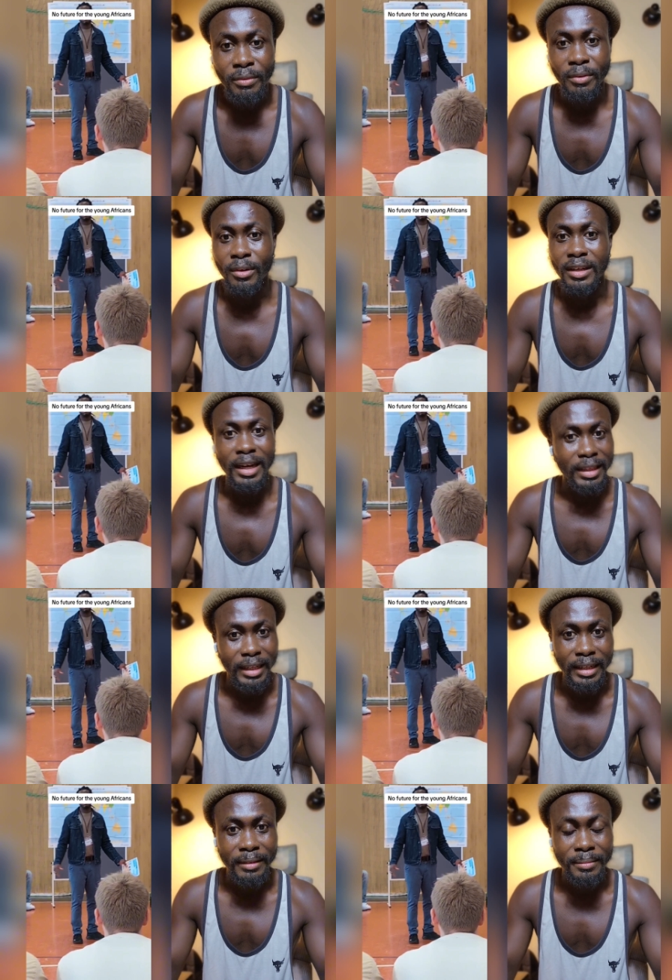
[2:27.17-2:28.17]
for
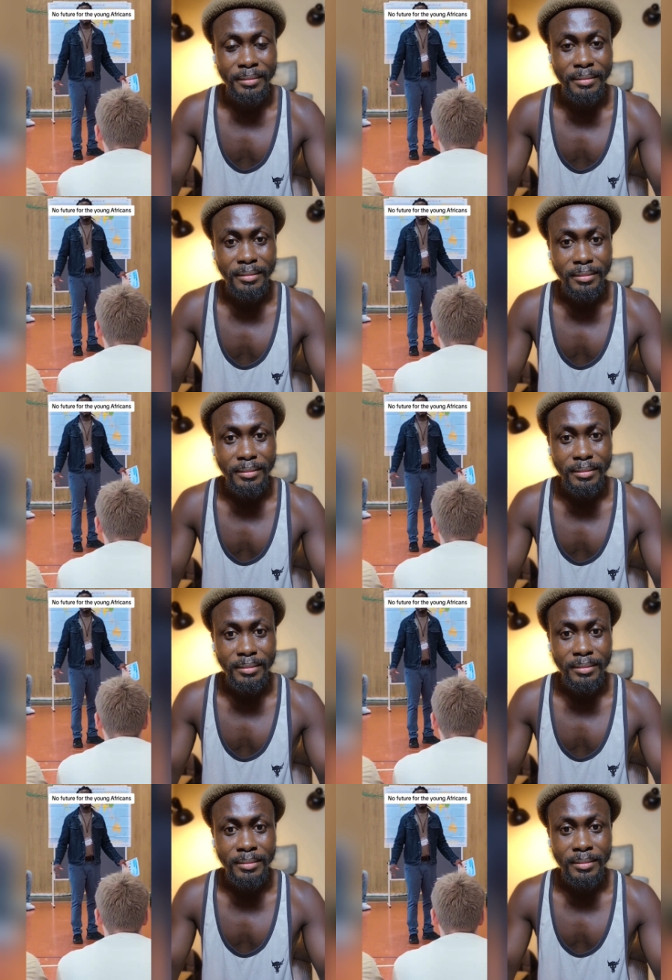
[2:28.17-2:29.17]
nothing.
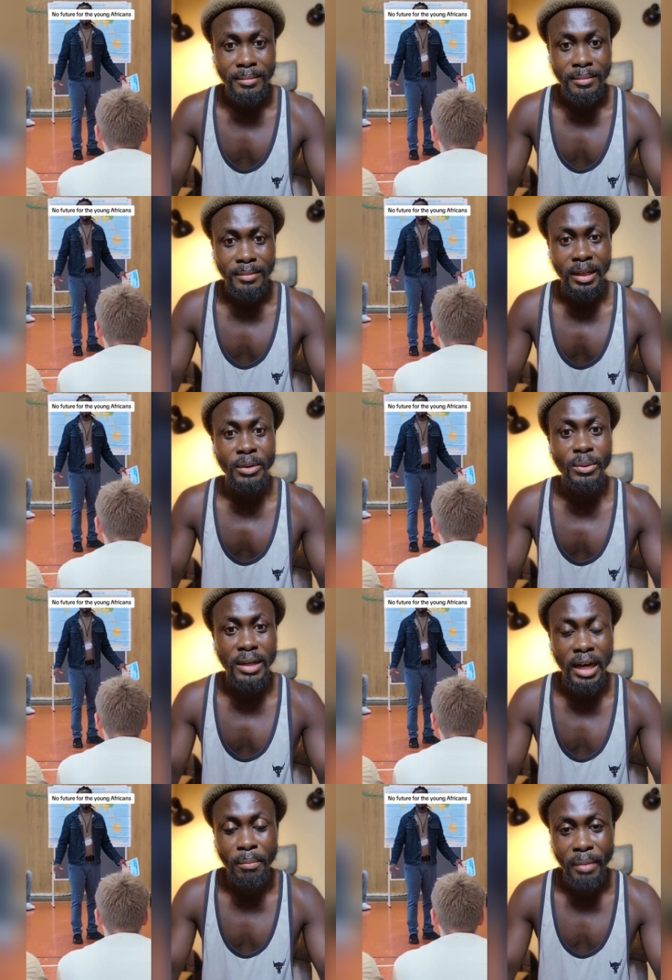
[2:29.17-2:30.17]
Then you
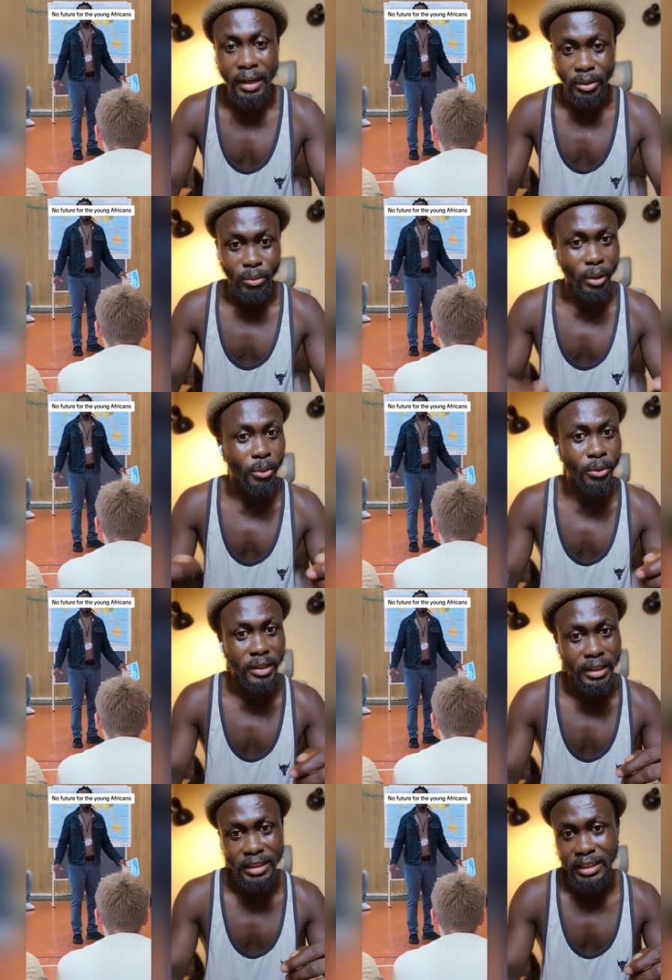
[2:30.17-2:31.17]
come back, you are
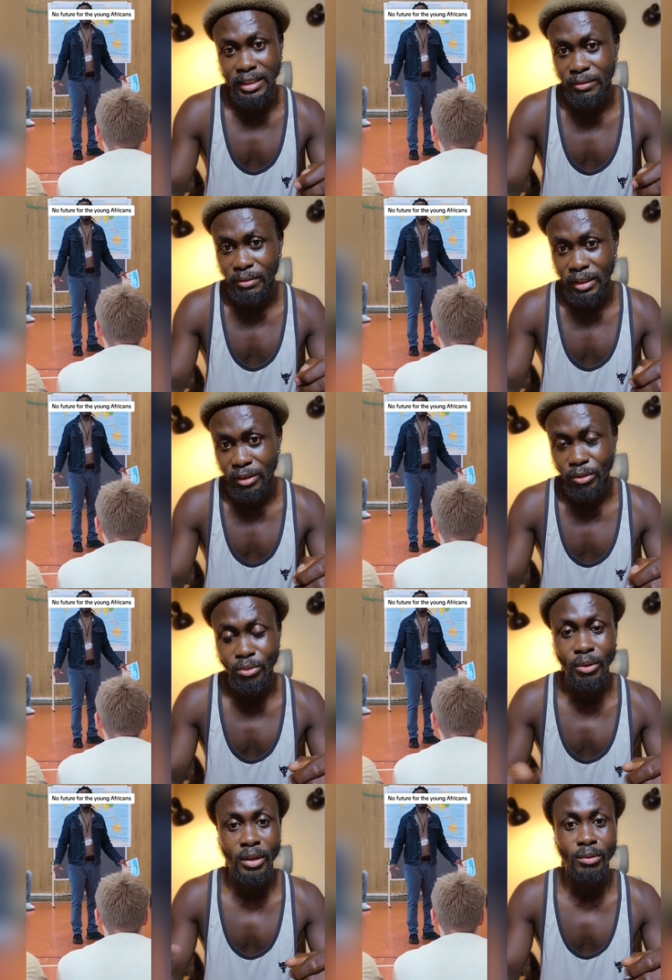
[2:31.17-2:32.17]
holding a certificate to
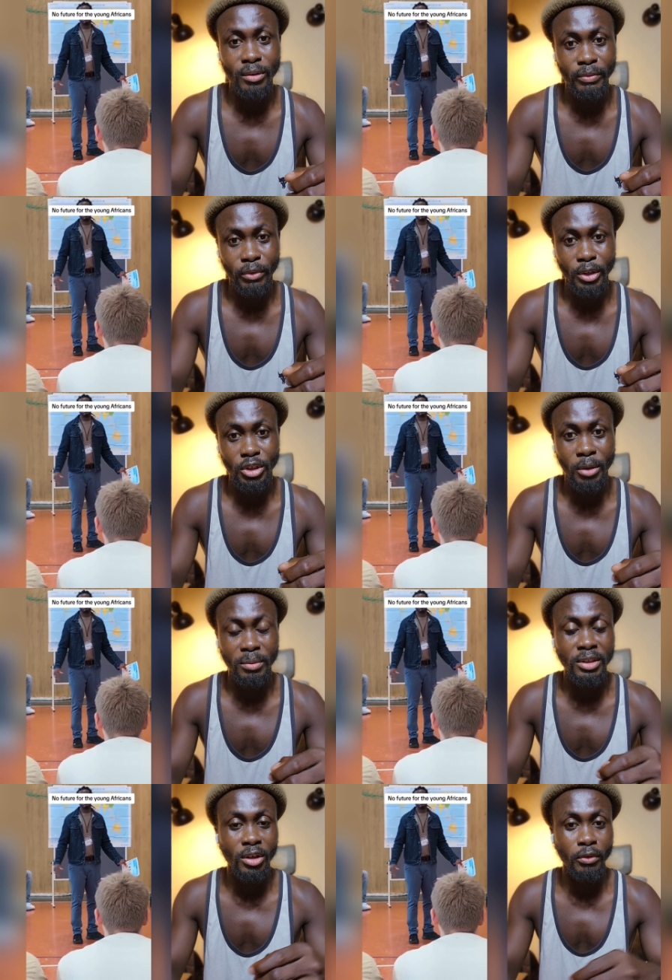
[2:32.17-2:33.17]
go and look for a
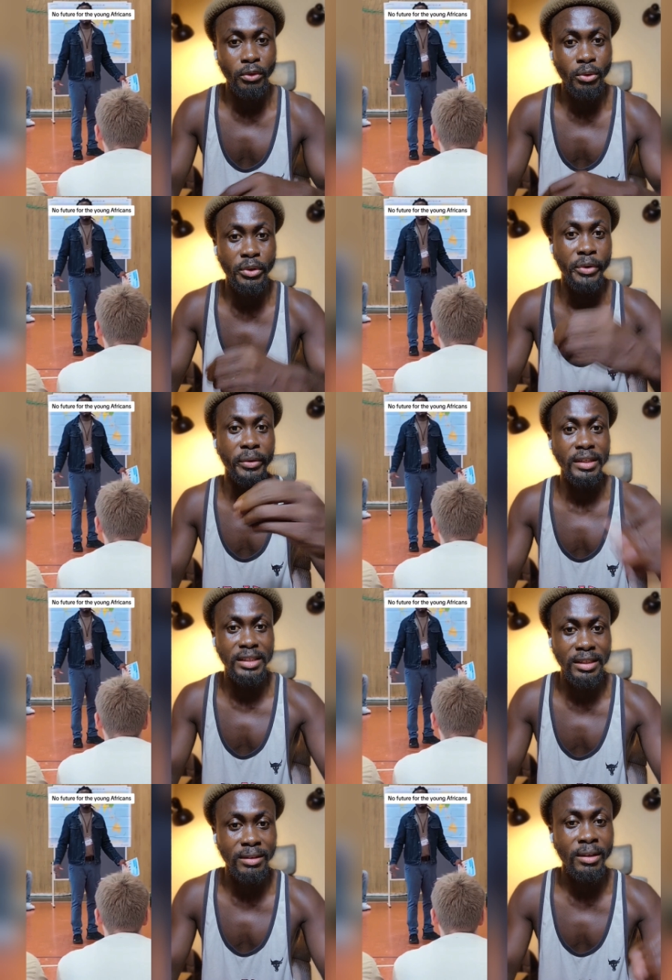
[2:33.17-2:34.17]
job. Instead of you
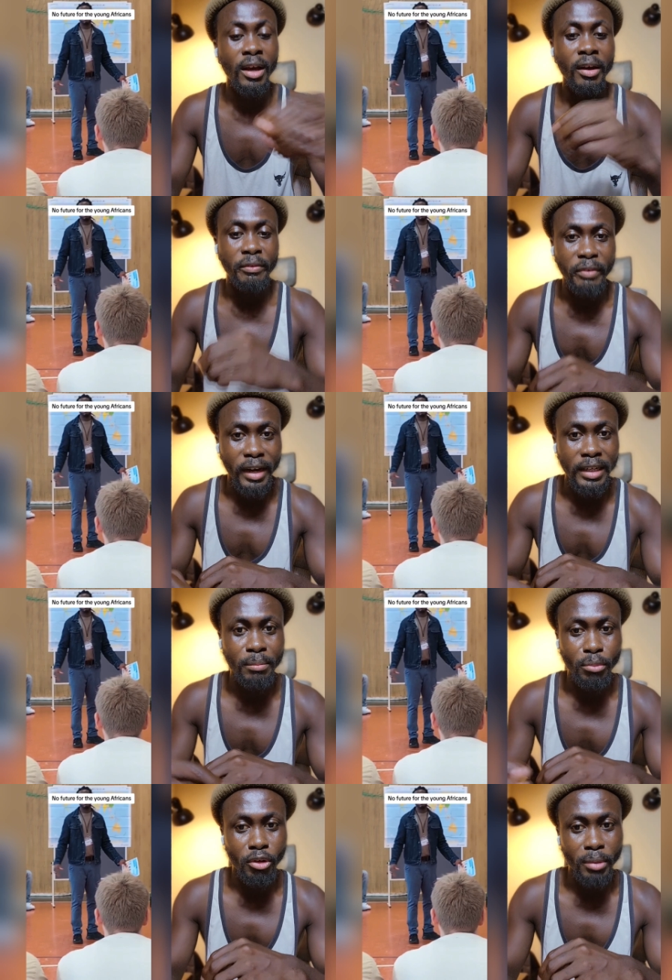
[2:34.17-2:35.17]
creating,
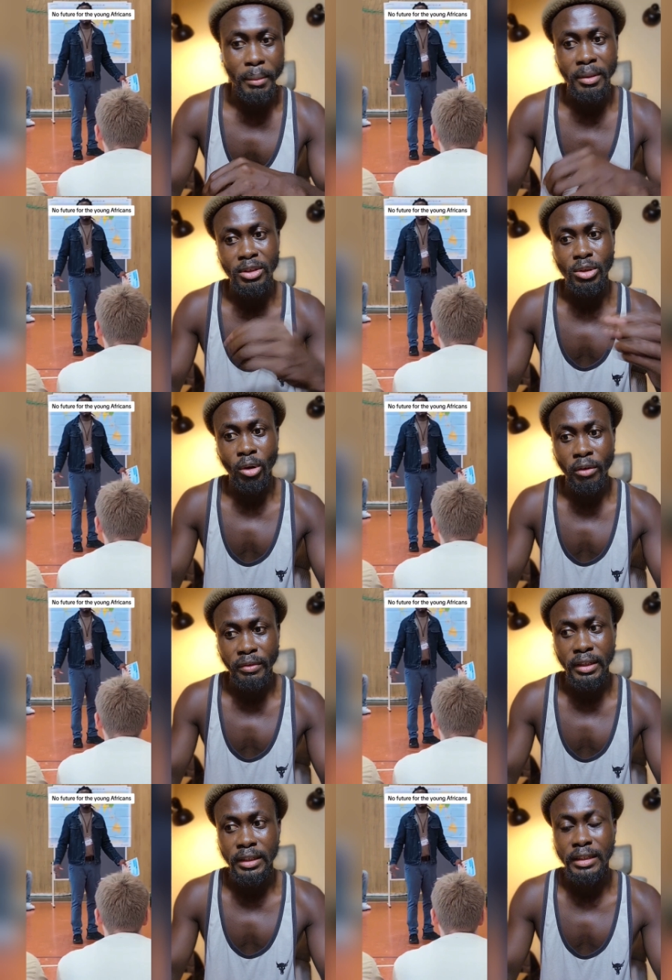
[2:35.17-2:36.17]
finding problem and
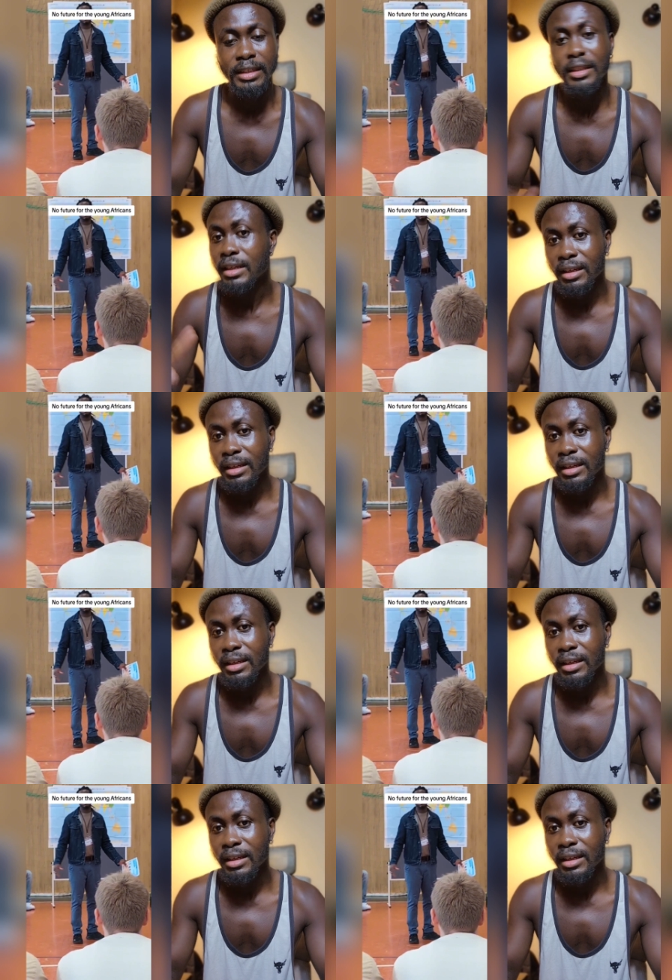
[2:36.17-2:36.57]
solving it,